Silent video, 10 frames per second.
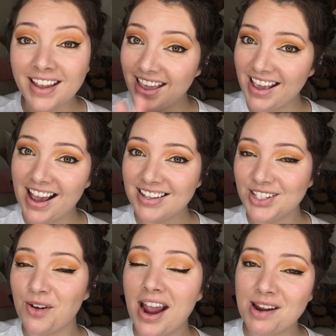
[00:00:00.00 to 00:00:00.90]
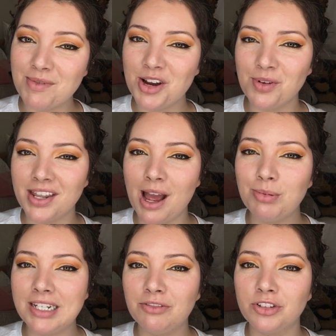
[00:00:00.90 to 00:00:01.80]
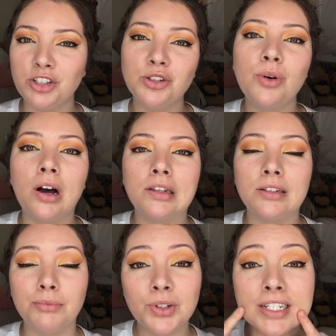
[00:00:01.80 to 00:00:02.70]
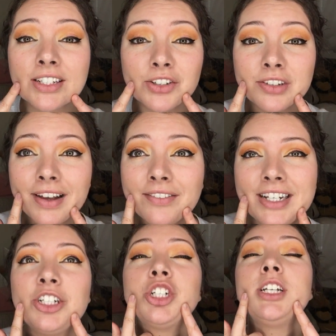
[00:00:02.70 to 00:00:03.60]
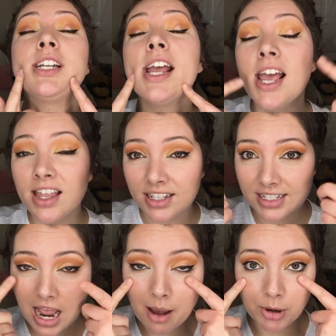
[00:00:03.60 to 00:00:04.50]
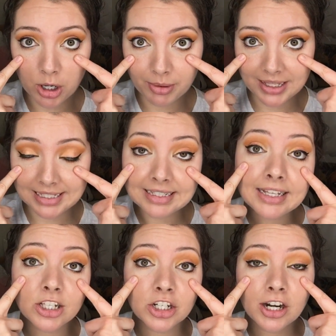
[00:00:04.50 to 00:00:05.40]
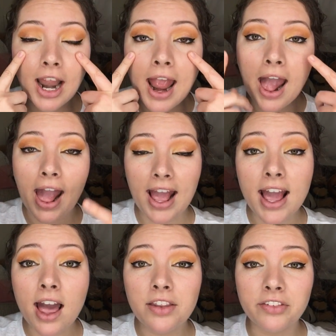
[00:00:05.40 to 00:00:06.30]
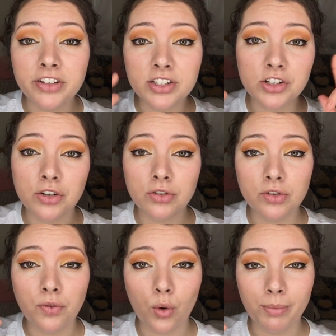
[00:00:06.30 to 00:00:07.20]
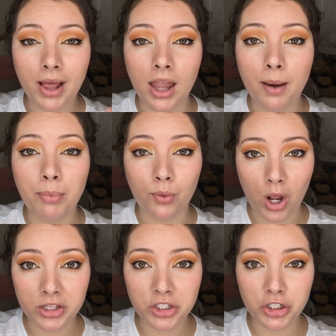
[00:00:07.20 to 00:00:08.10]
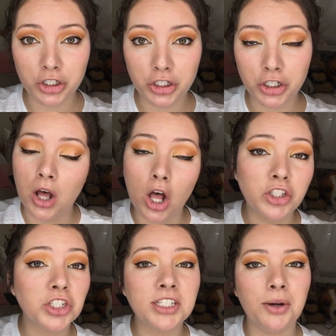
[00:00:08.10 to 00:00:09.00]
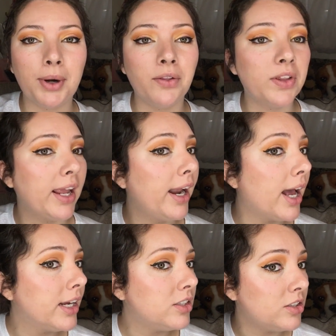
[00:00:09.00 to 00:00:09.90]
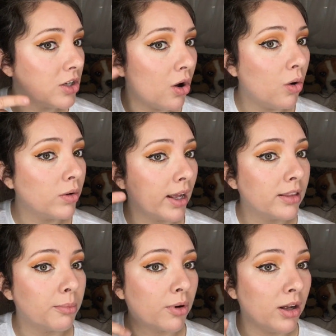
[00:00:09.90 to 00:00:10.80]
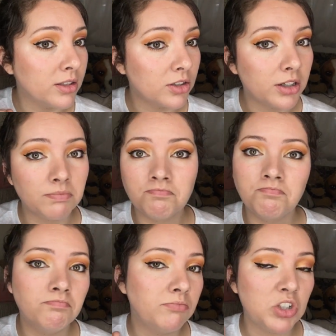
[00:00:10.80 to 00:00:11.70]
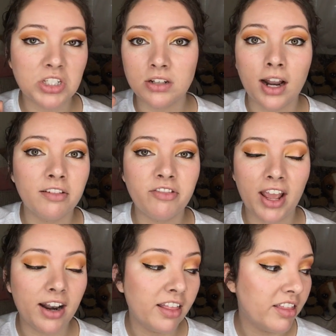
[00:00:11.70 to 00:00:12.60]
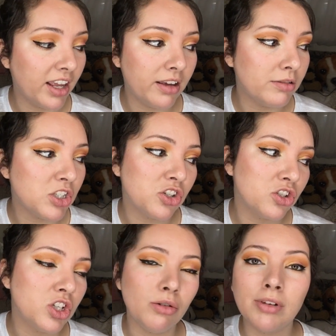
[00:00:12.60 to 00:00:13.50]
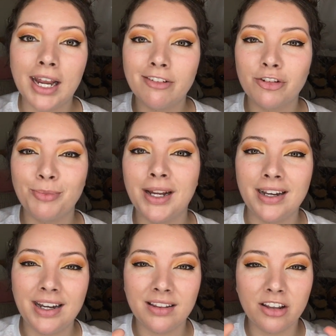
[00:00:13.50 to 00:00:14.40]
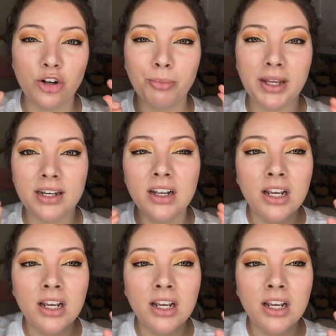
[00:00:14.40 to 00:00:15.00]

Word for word: Hey guys, so I am here with an update for you on the Moody Sisters Foundation, the Dab Herb Concealer, and the Physicians Formula Bronzer. I'll just say right out the gate, I don't like the bronzer. Just not a fan. I think it was just too light for me. I need a little bit,